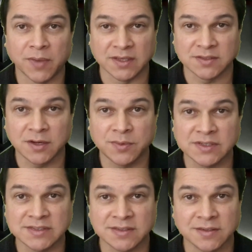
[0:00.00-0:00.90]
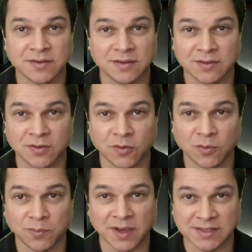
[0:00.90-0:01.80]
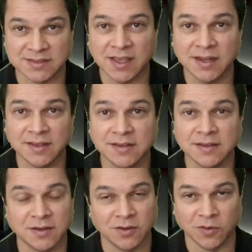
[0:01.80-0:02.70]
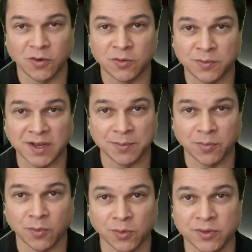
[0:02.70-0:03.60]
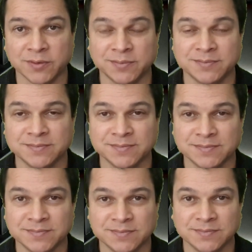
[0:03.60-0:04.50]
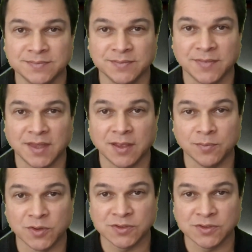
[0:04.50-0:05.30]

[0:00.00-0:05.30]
by service, by selling, or by both in